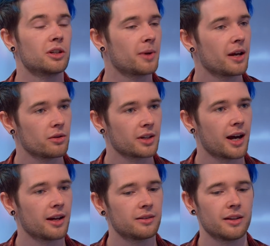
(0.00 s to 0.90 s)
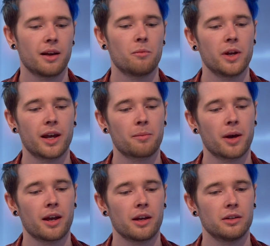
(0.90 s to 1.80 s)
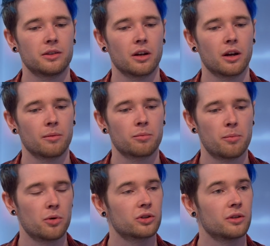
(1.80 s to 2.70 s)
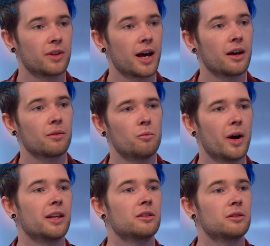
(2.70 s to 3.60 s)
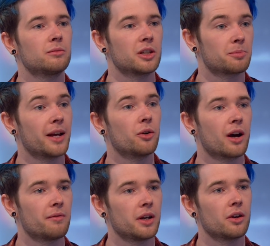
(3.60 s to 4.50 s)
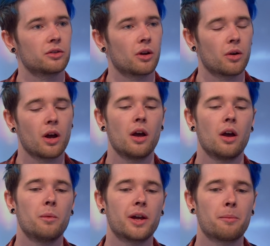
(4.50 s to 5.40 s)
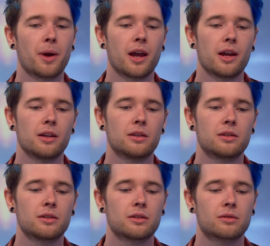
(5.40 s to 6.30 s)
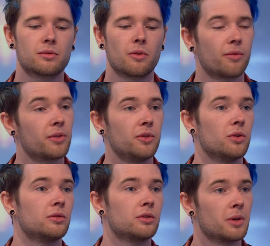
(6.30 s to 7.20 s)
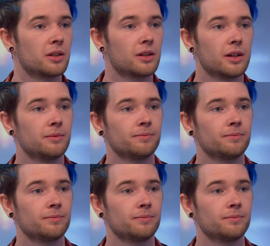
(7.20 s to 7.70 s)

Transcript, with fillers: display those ads and then we get paid a proportion of that when it's displayed on our video. So we get paid off the views, basically.